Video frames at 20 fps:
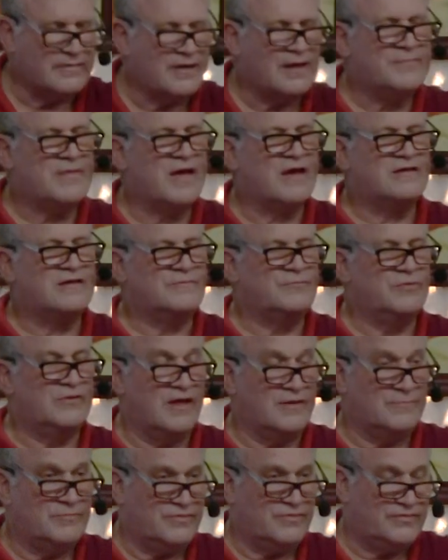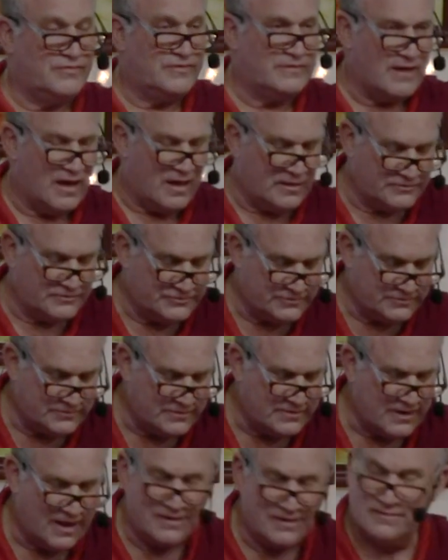I'm not going to belabor the theology
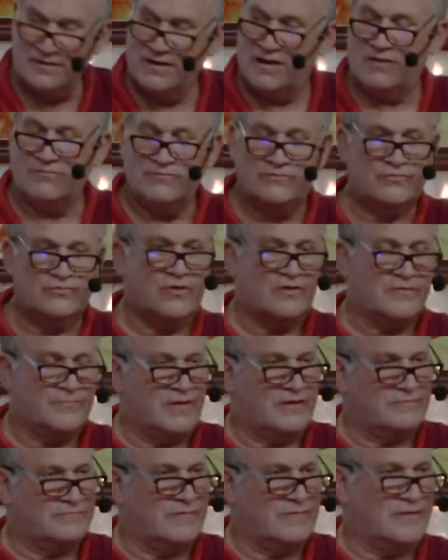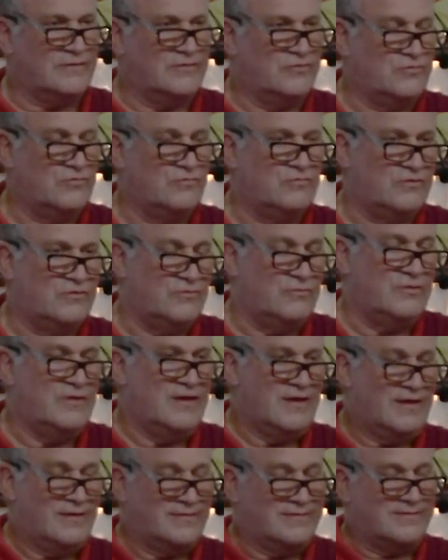tonight. I'm going to talk about a guru
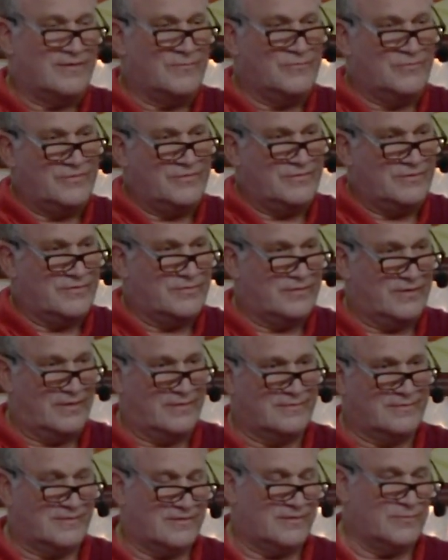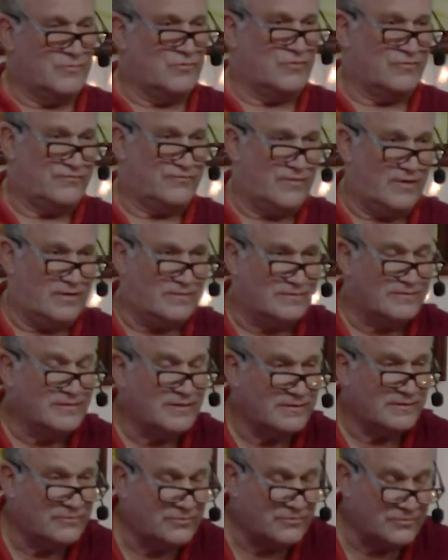and some of these things. It's more fun.
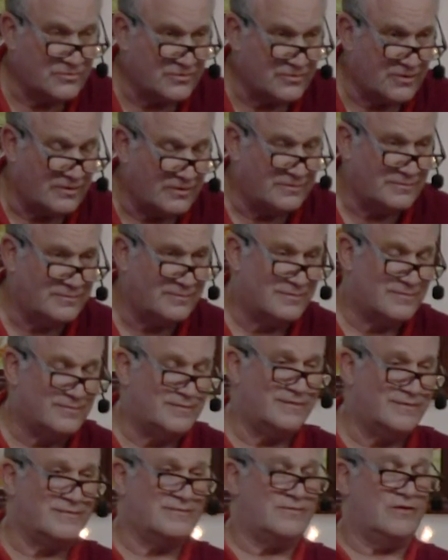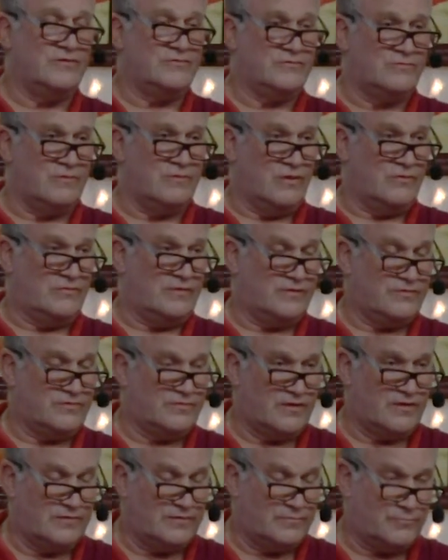You can study these things on your own, and
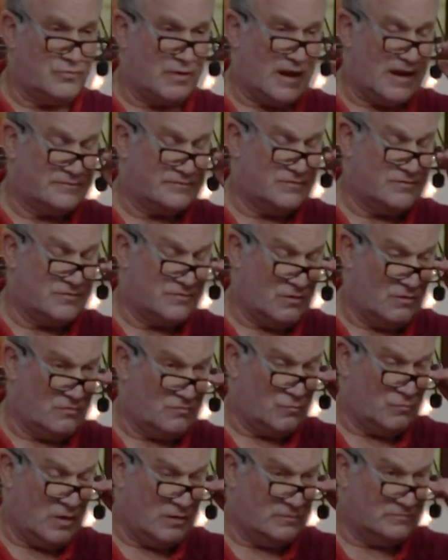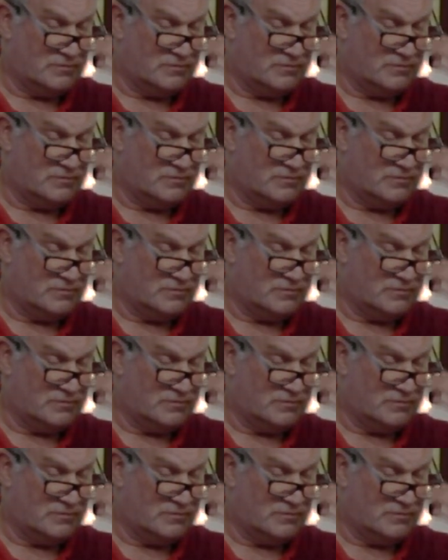study and practice goes well